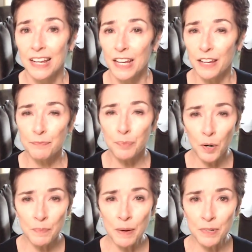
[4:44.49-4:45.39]
If
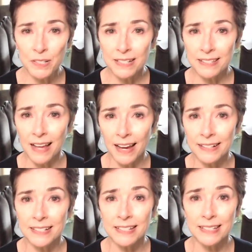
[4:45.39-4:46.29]
board members decide
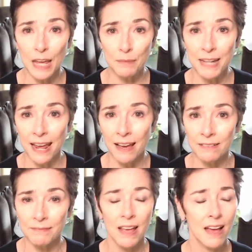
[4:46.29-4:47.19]
to step
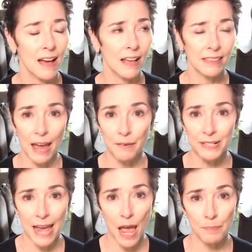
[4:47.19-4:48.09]
down, allow it
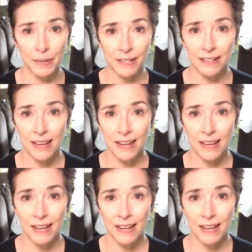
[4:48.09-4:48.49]
to happen.